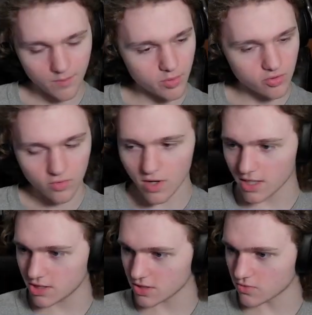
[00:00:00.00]

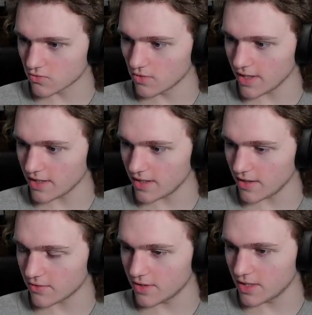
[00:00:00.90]
project right now.
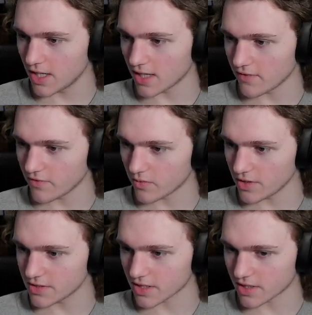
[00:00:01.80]
I live in your
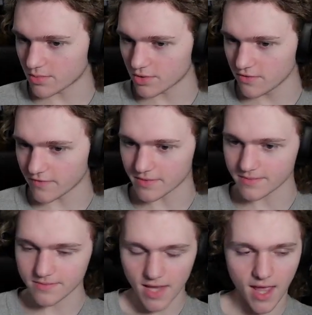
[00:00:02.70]
walls and I can prove it.
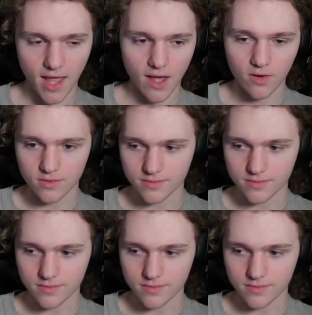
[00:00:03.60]
How?